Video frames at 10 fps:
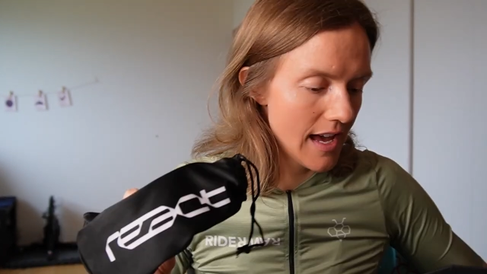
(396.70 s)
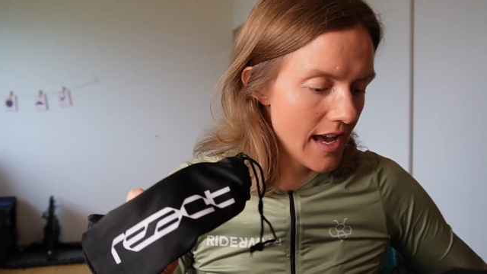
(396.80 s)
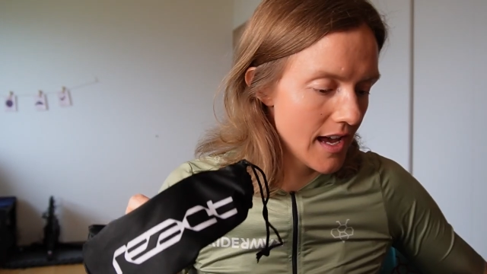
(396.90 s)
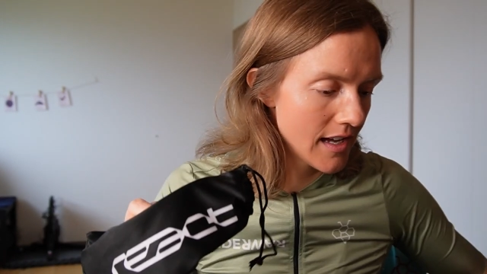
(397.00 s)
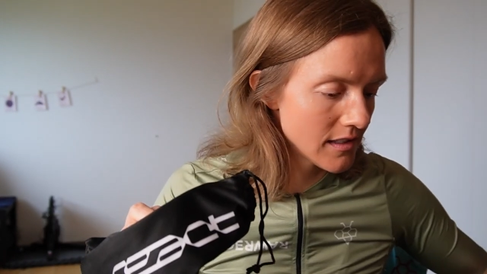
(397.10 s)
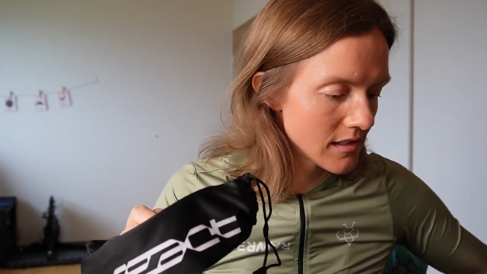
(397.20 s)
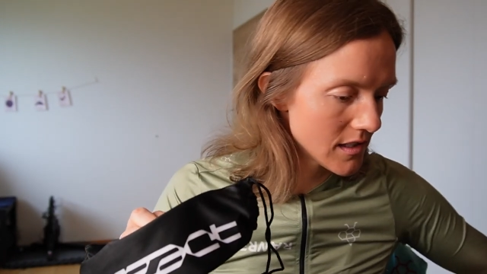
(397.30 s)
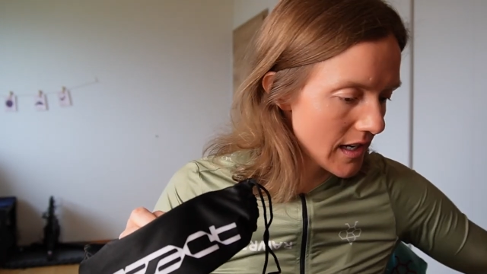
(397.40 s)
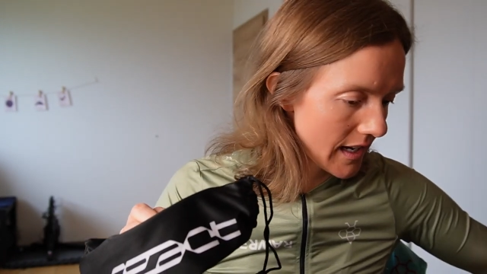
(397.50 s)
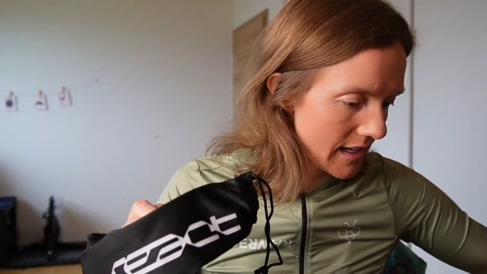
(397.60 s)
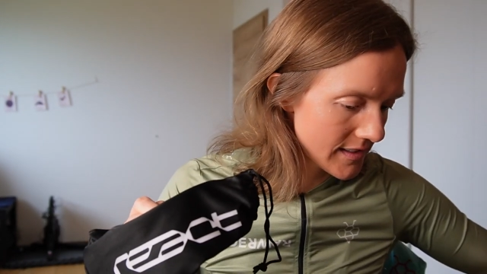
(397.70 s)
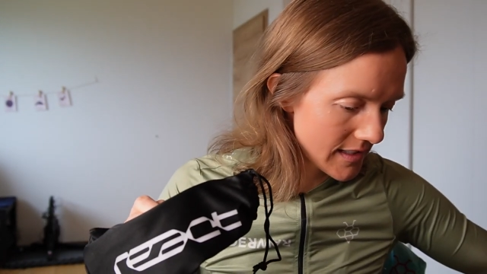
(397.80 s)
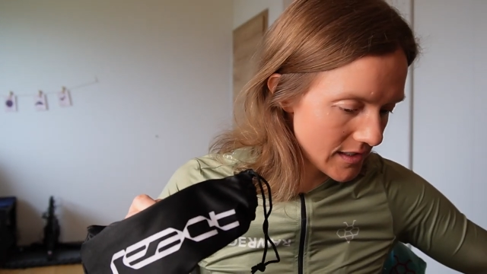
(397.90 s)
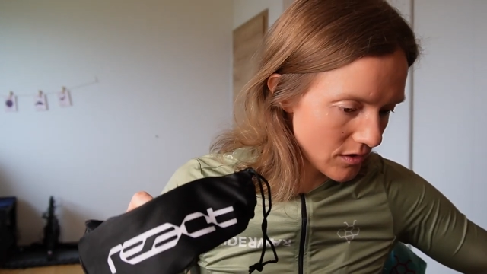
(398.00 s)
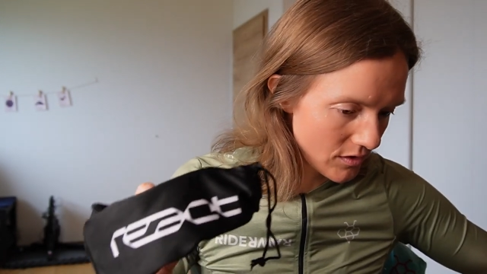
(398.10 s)
and I guess
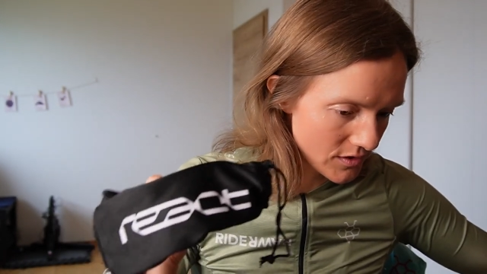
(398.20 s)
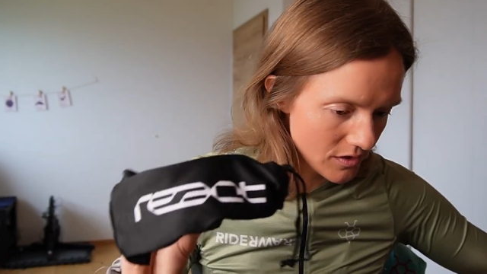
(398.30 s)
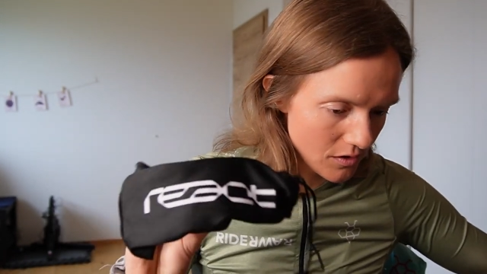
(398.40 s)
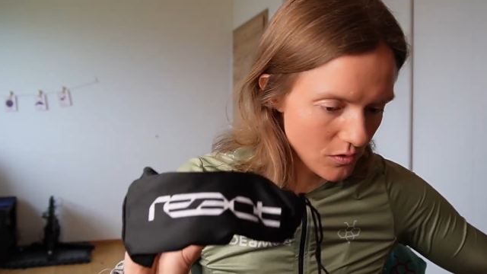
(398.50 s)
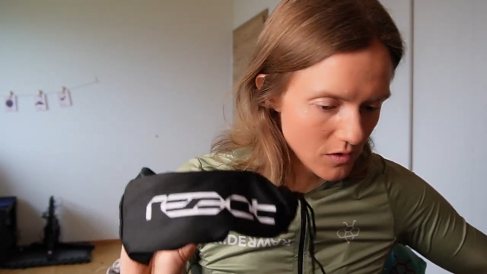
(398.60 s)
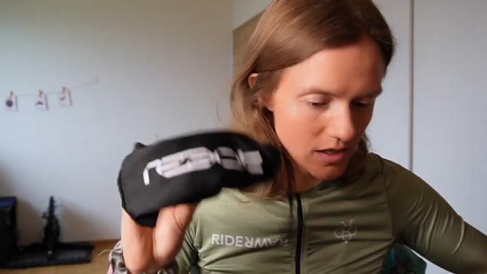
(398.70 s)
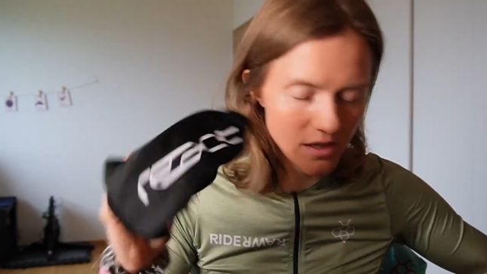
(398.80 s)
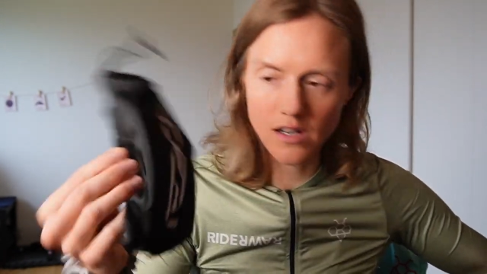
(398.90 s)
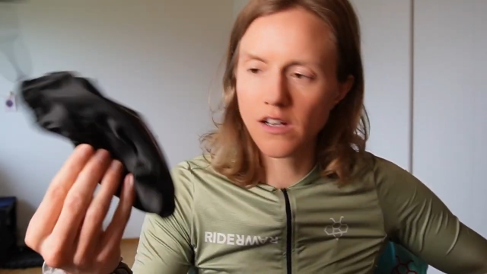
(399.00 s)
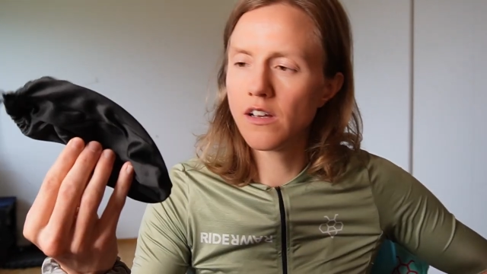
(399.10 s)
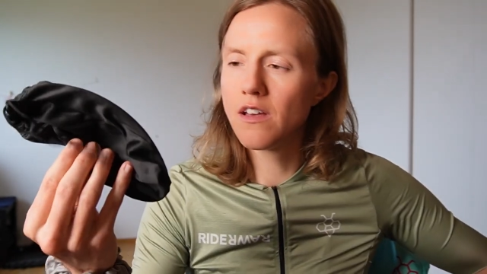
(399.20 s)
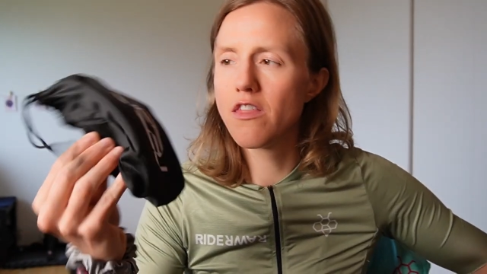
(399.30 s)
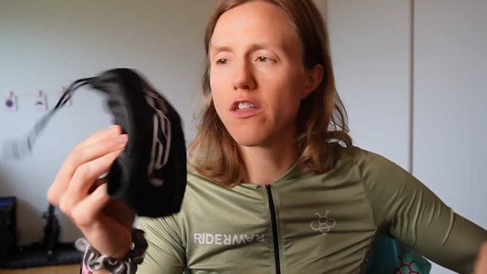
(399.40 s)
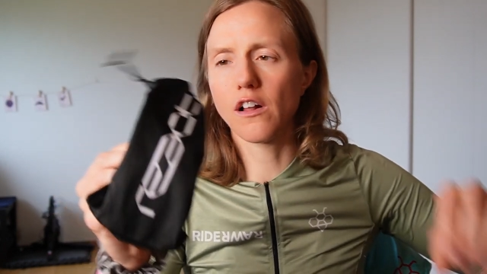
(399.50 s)
that's also the